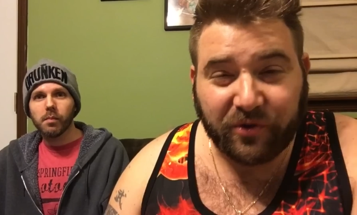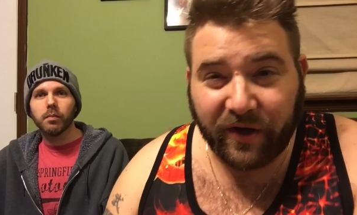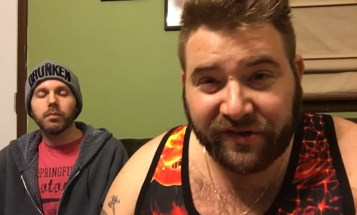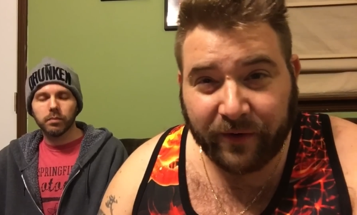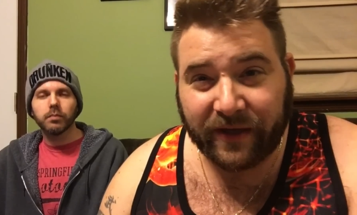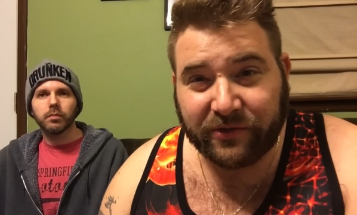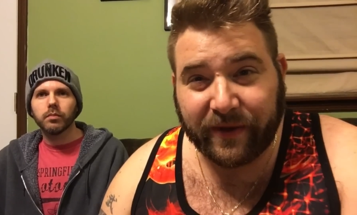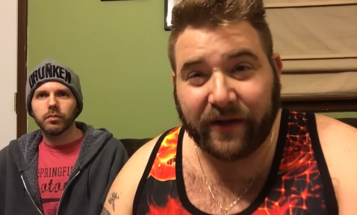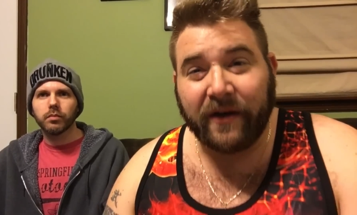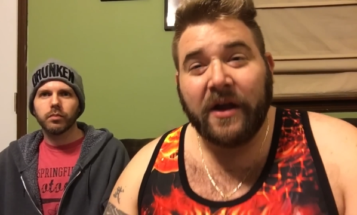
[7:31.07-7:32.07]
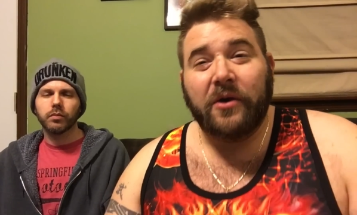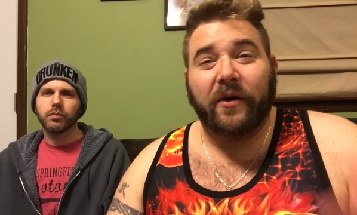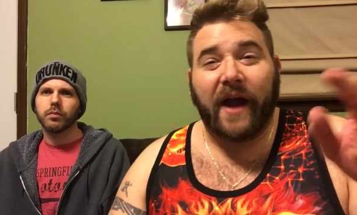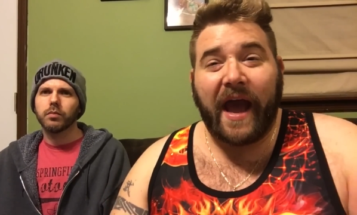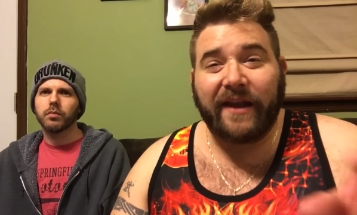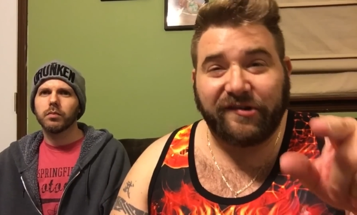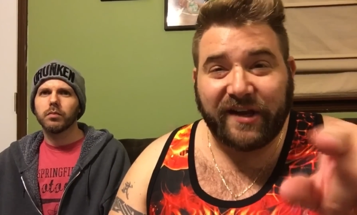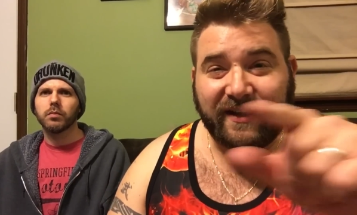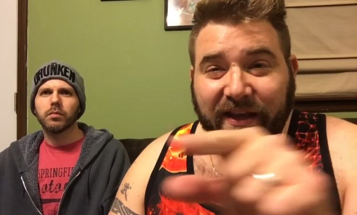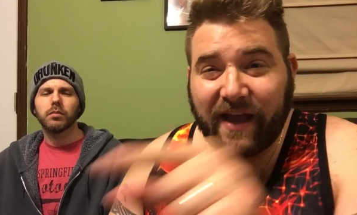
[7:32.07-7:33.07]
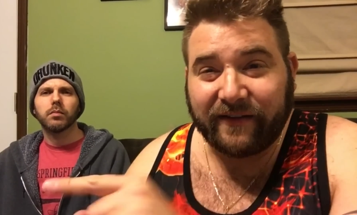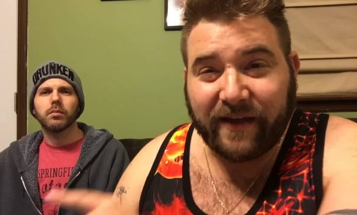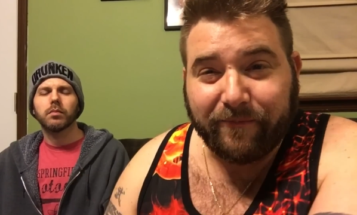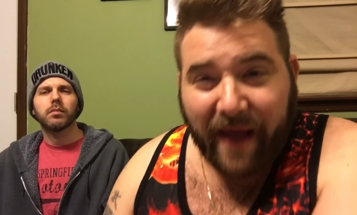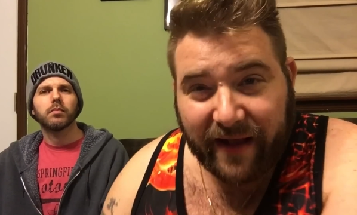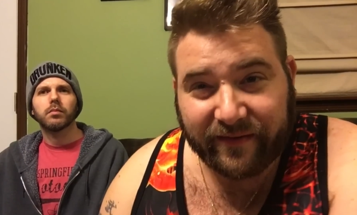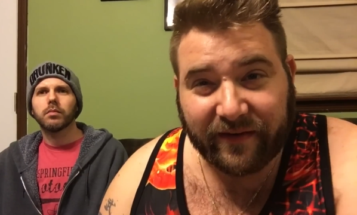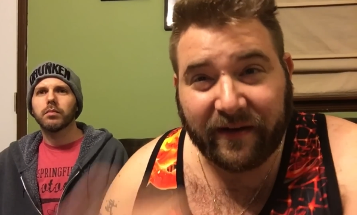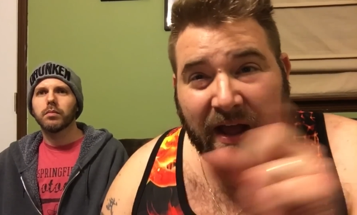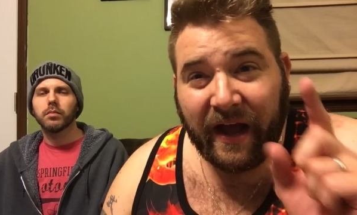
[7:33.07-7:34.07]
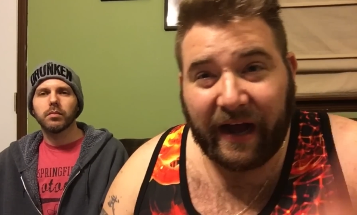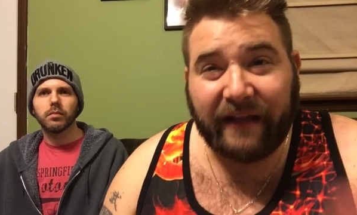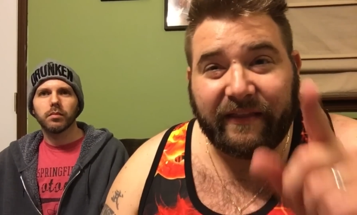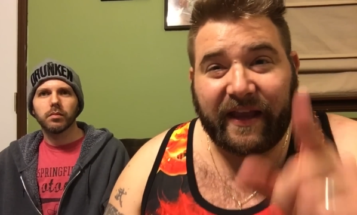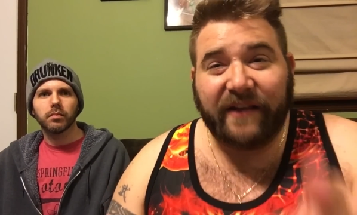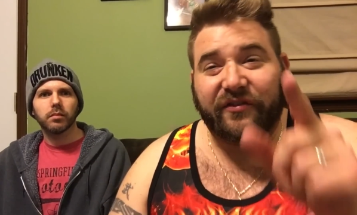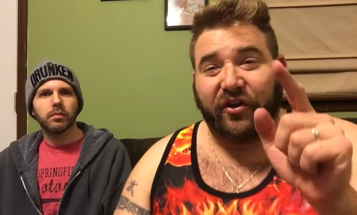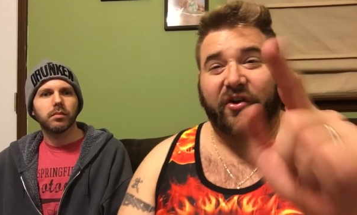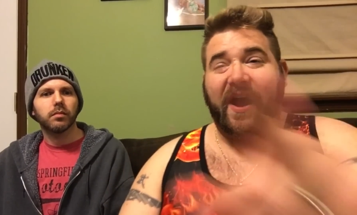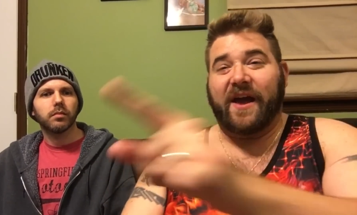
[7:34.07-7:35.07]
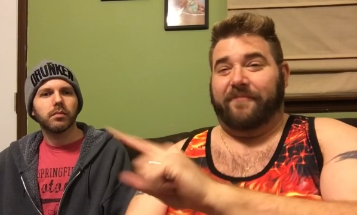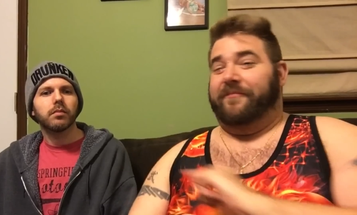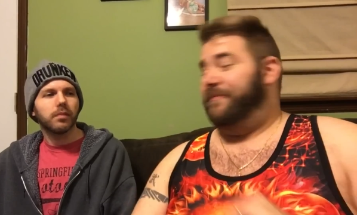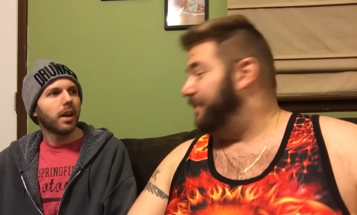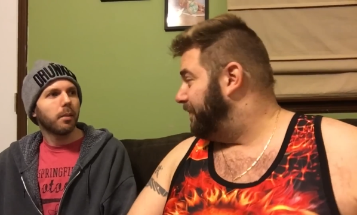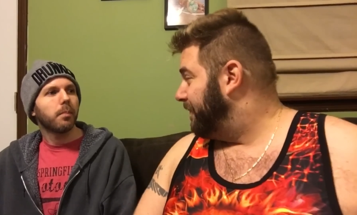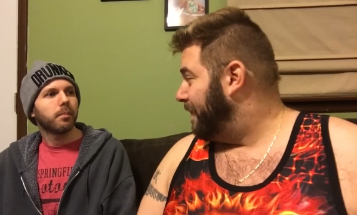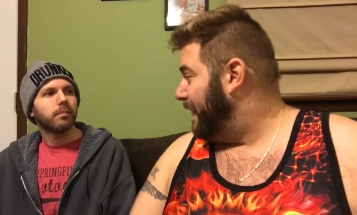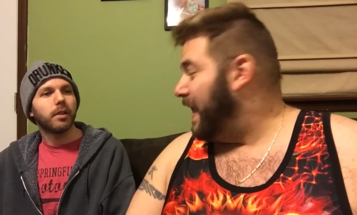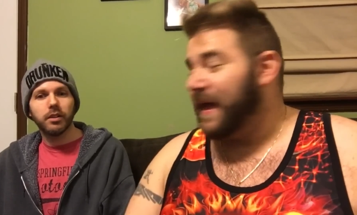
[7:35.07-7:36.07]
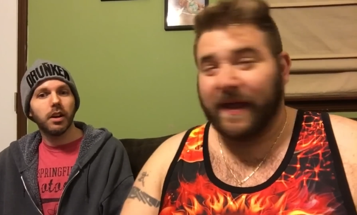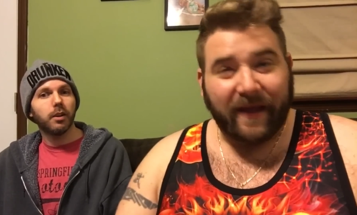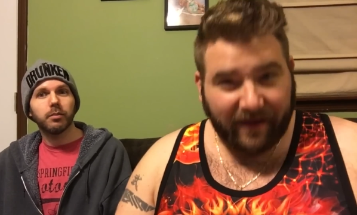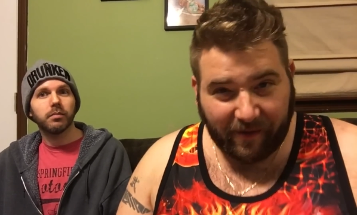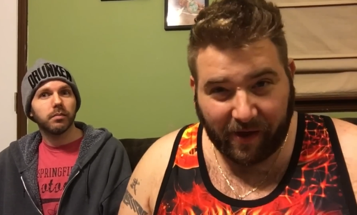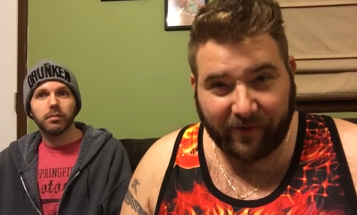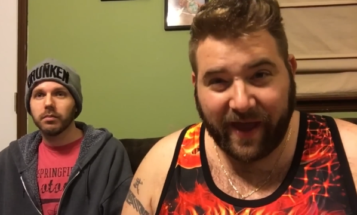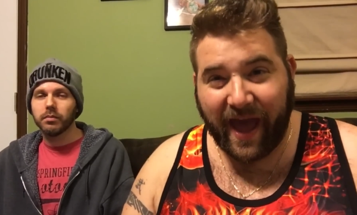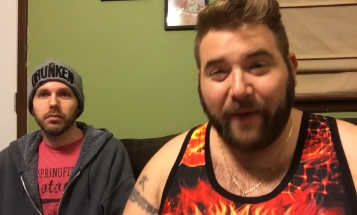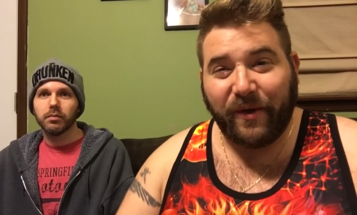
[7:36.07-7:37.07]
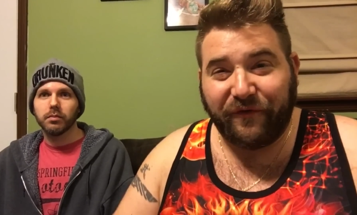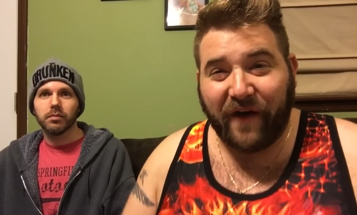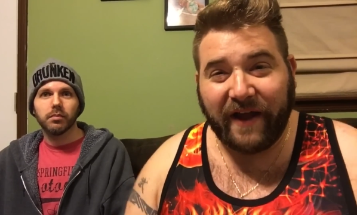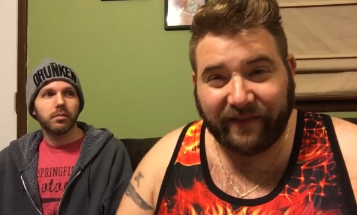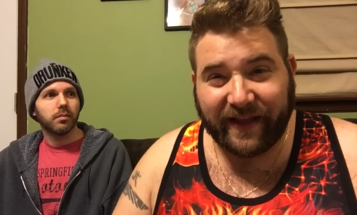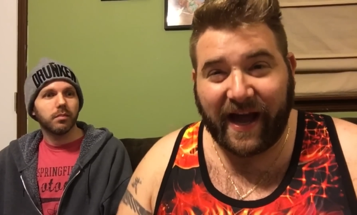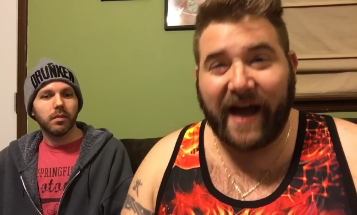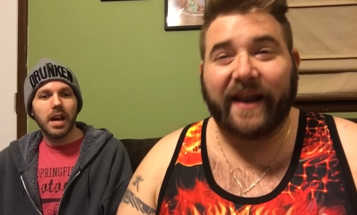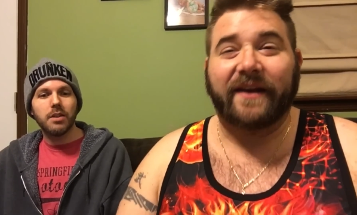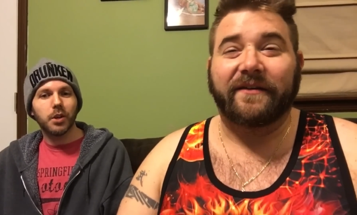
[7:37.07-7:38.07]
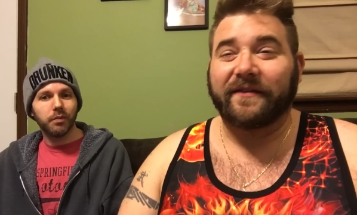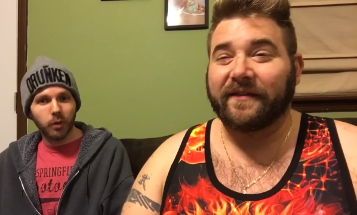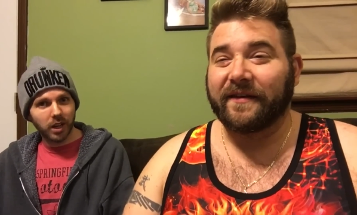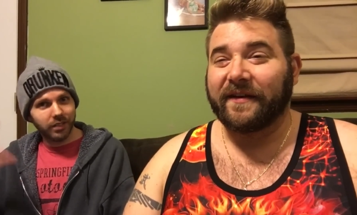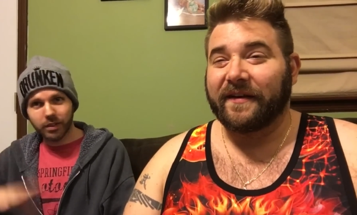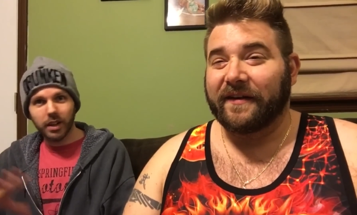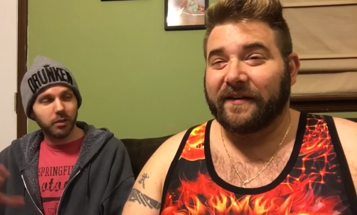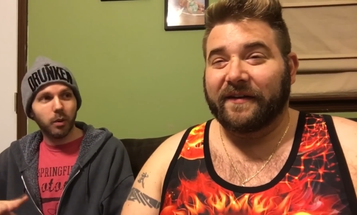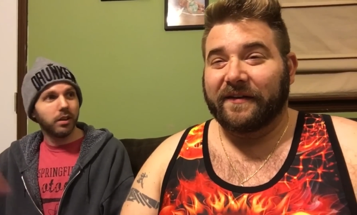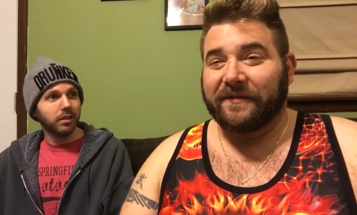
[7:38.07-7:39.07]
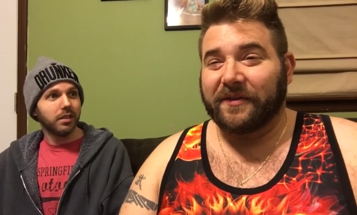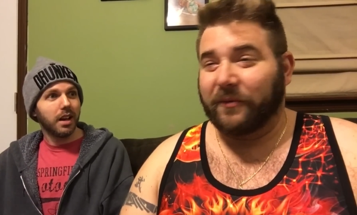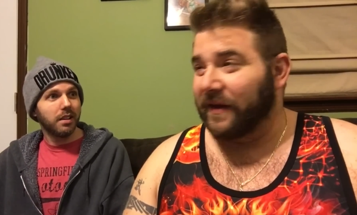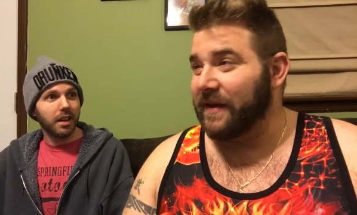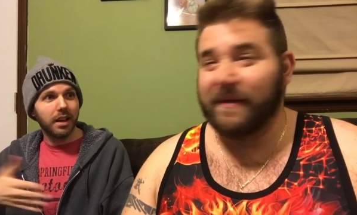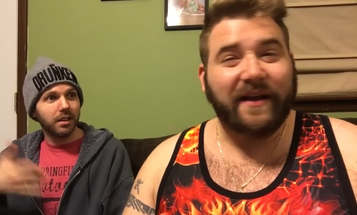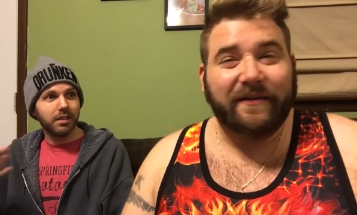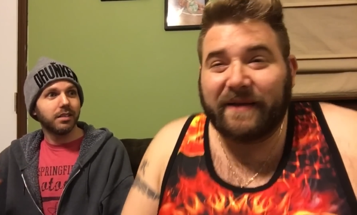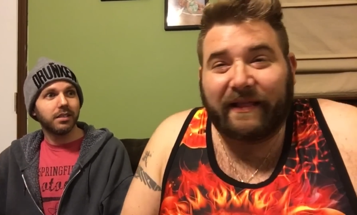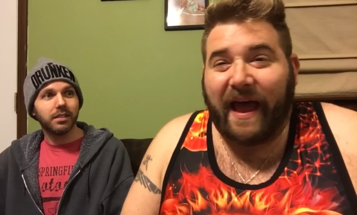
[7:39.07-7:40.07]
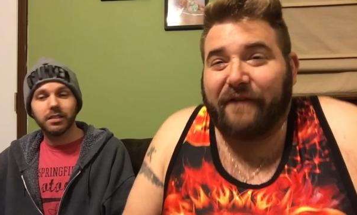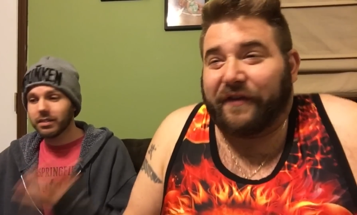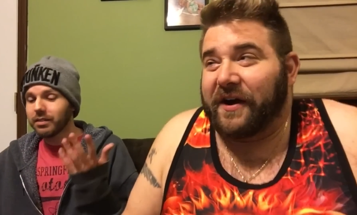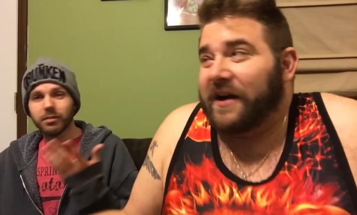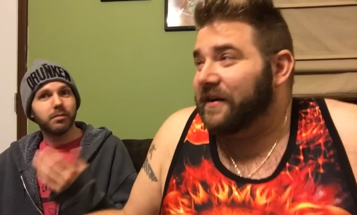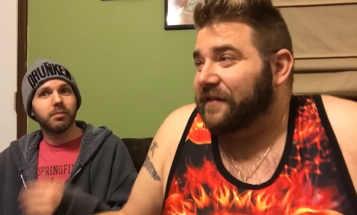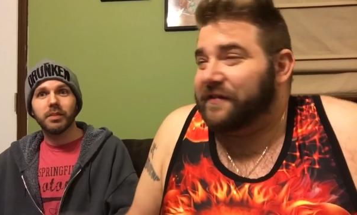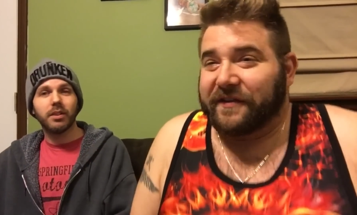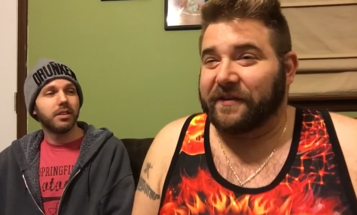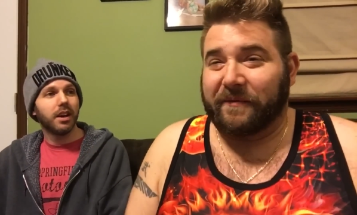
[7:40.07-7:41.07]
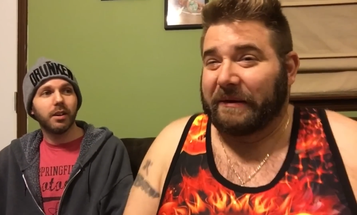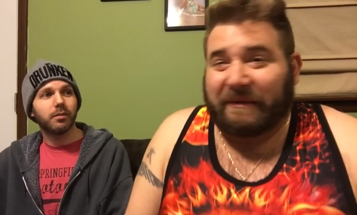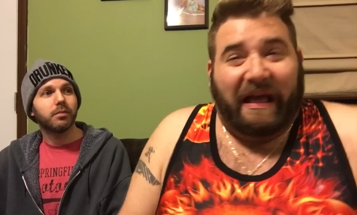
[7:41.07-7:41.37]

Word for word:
Speaker 1: Toy Show on Twitter or at GTS Ambassador on the Instagram.
Speaker 2: Yeah. There you go.
Speaker 1: Okay, we finally got it.
Speaker 2: And you can vote on the funniest one. The one that makes me laugh the hardest because I'm gonna be